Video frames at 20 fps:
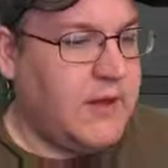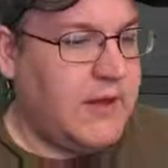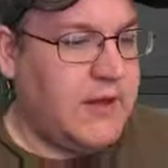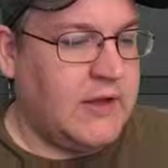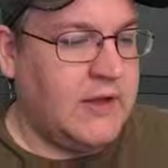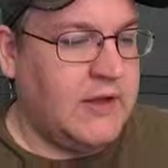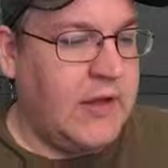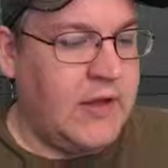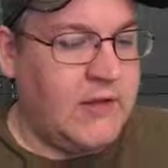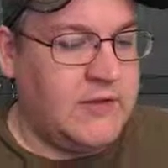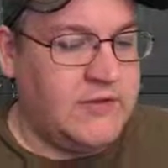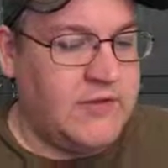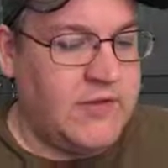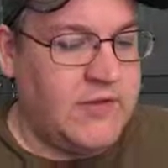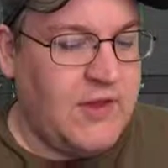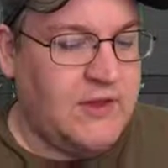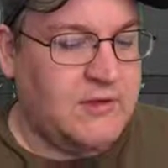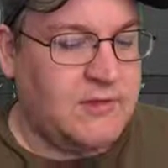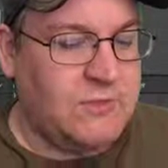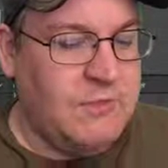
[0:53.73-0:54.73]

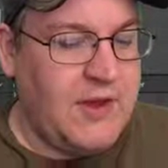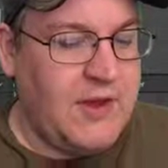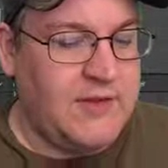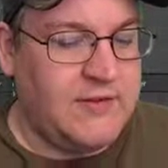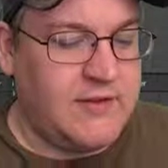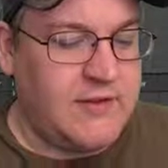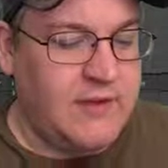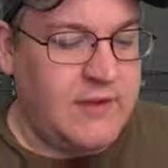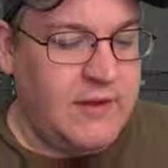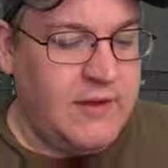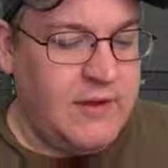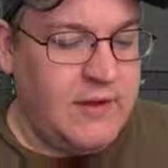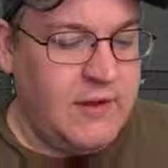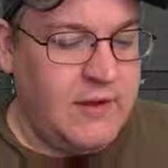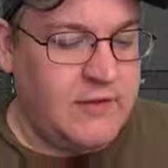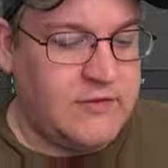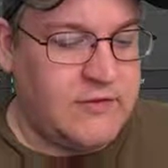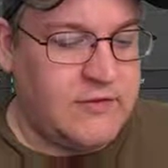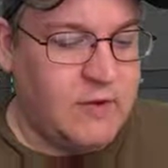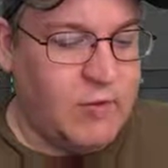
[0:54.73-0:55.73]
It's basically
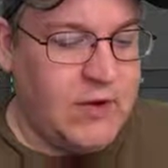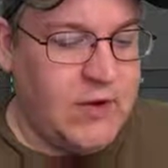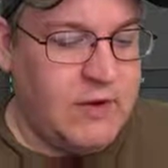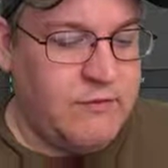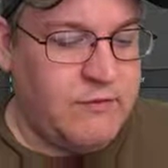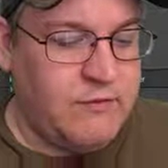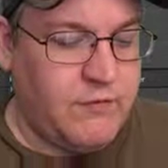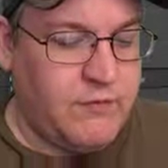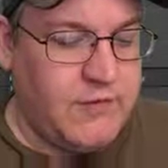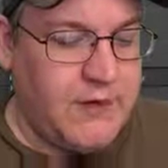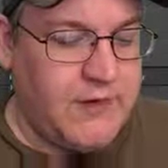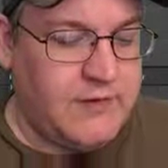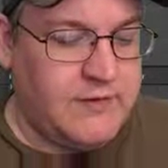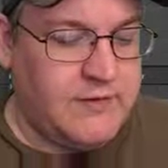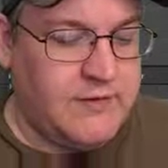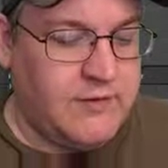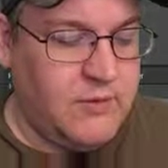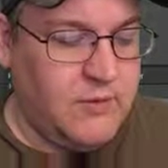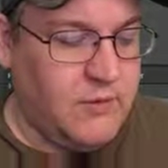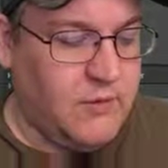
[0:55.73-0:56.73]
it's a way for me
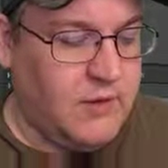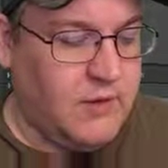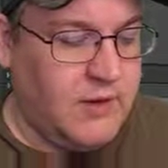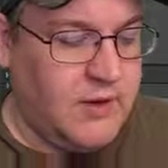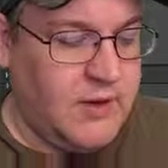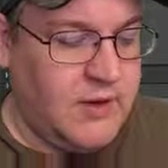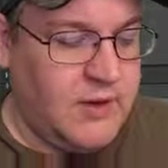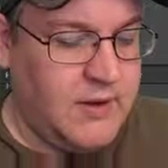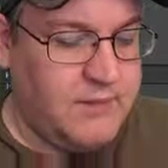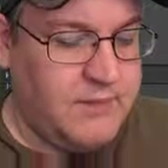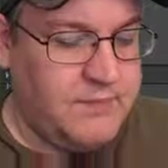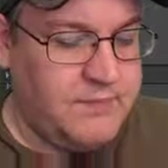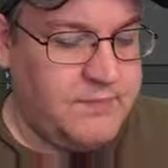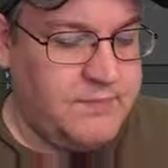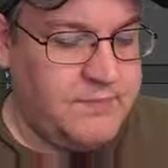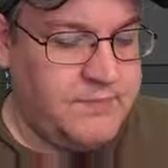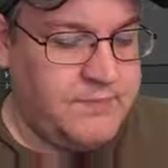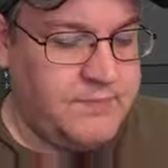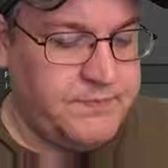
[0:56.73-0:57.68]
to um,